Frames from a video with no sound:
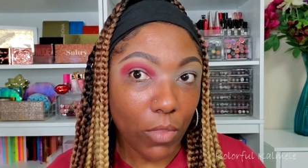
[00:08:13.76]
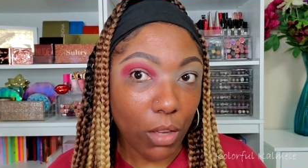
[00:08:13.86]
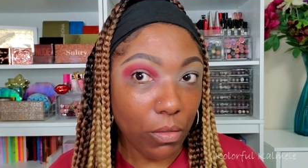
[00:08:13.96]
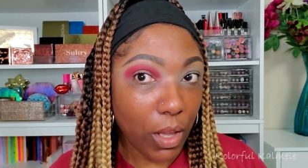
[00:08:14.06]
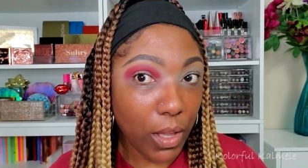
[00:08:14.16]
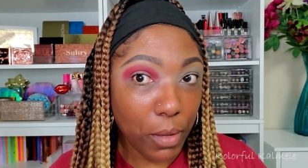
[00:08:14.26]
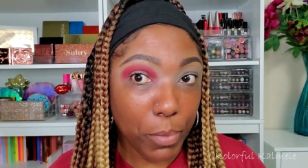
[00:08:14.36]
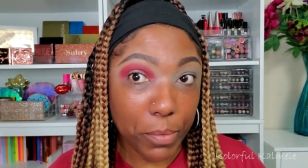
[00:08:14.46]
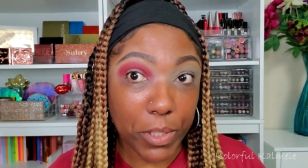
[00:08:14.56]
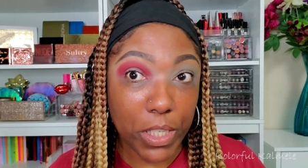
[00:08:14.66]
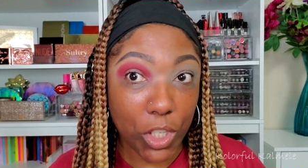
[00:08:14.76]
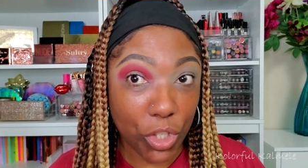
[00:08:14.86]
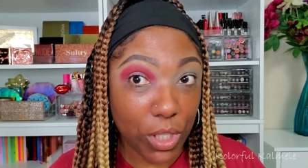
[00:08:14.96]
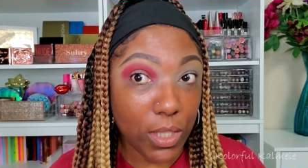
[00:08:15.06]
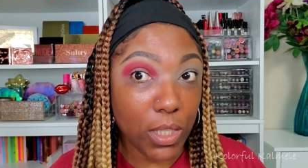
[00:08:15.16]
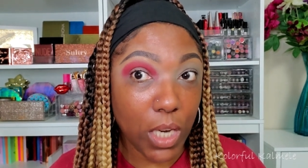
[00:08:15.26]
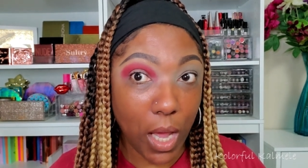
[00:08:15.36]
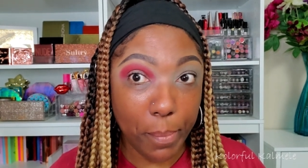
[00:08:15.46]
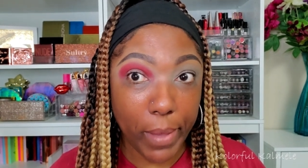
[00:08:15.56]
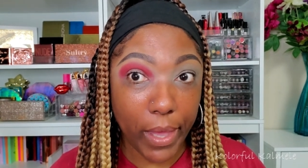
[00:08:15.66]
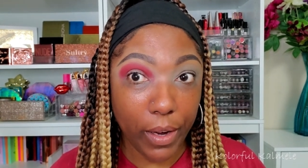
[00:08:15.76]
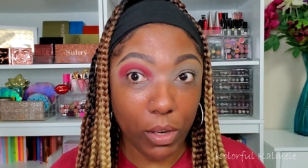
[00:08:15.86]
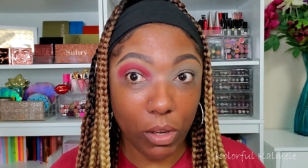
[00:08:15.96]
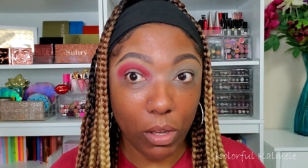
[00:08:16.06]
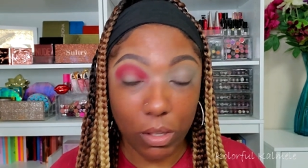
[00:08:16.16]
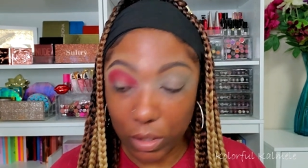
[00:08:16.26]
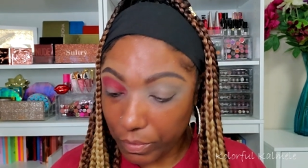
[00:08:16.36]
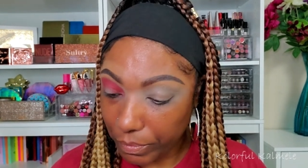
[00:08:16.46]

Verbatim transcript: Okay, that pigmentation is not bad at all.